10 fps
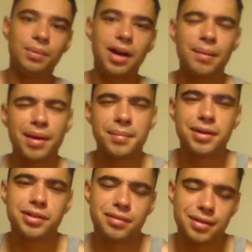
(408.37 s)
But I'm
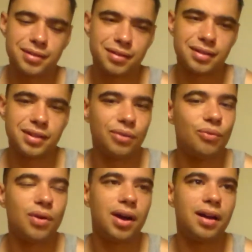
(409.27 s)
interested to see
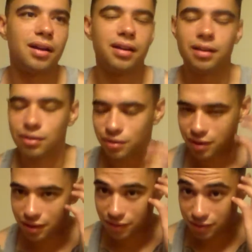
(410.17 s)
why,
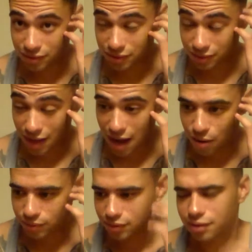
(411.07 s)
or just
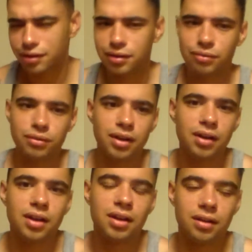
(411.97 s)
how it's going to do.
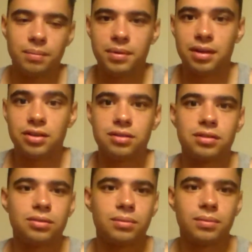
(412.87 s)
It being
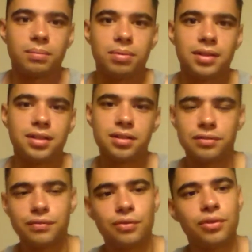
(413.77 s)
just on
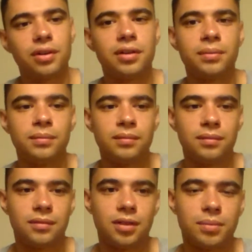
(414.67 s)
PlayStation 4.
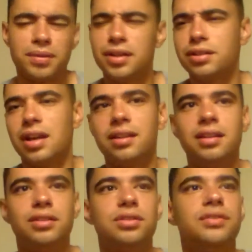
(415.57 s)
I
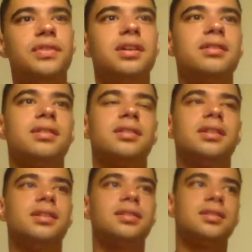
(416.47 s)
think Street Fighter
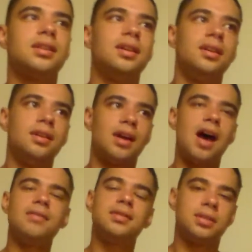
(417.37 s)
is
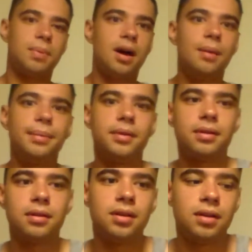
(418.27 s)
obviously is
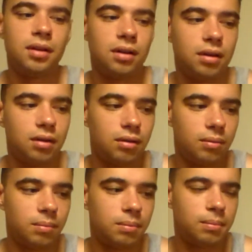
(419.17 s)
popular.
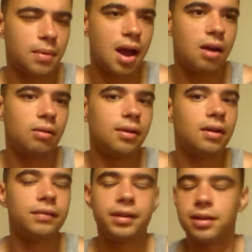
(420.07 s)
I don't
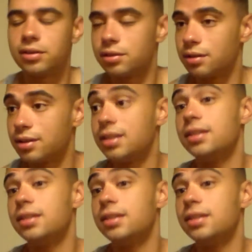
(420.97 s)
know if they necessarily